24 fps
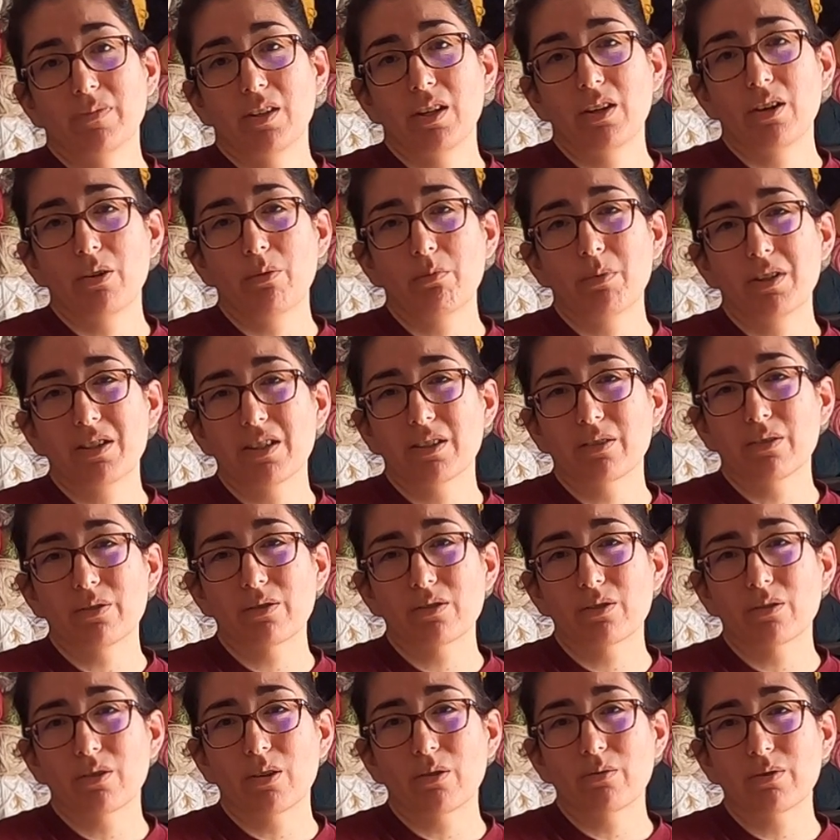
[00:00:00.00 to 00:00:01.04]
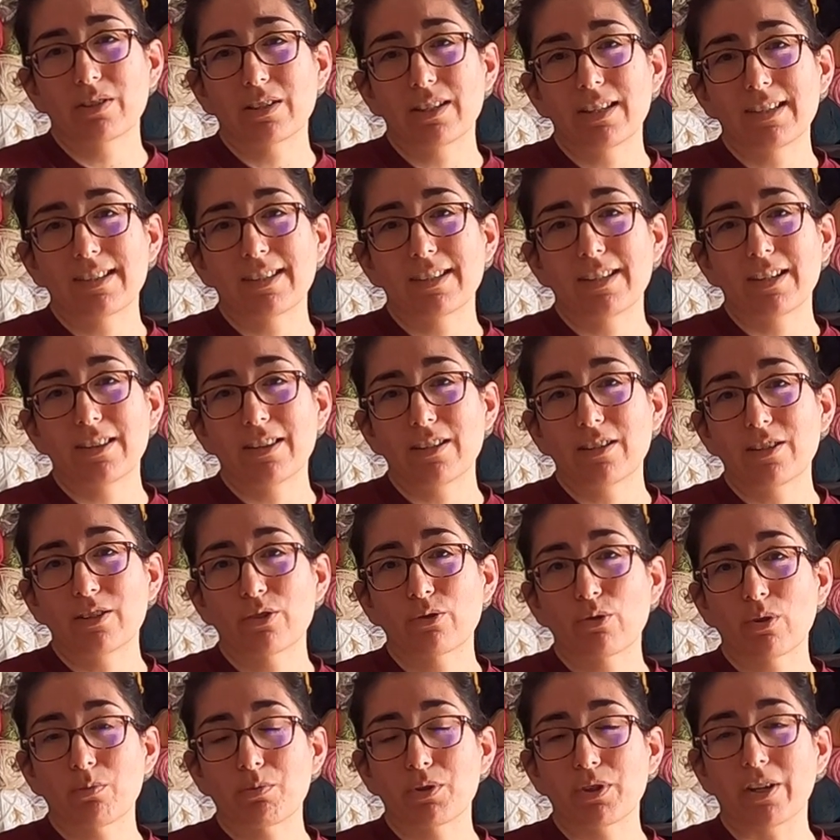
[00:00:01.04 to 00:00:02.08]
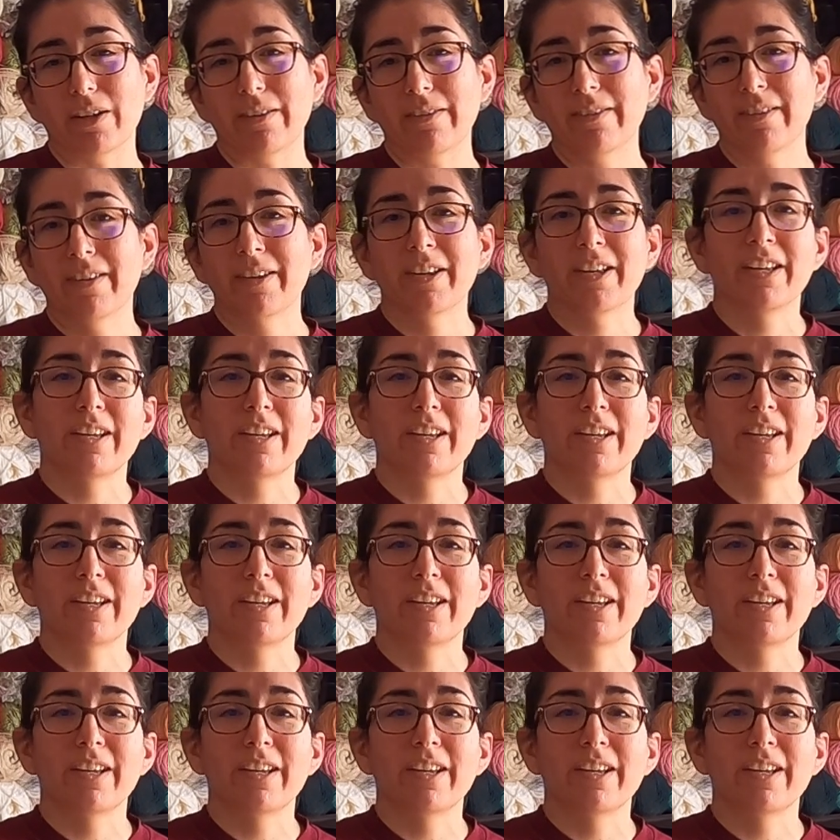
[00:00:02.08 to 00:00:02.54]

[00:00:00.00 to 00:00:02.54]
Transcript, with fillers: you know, materials are always listed in the description.